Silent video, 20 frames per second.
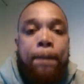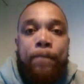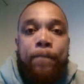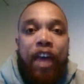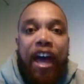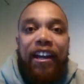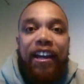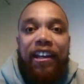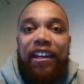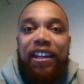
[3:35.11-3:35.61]

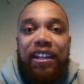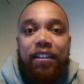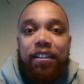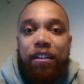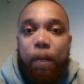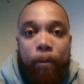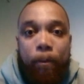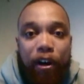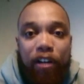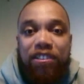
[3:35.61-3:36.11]
like
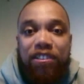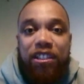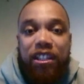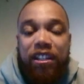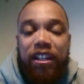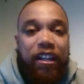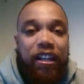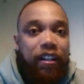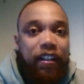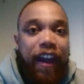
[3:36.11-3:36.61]
he's a
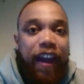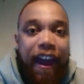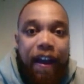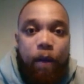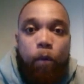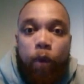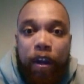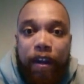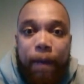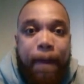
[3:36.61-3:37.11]
pussy and
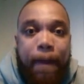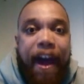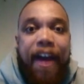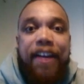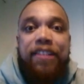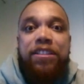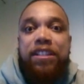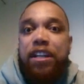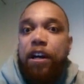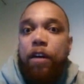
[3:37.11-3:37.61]
can't win by
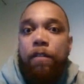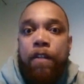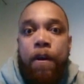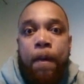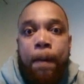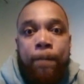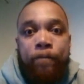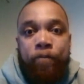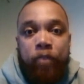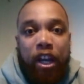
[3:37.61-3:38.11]

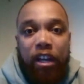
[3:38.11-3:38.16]
himself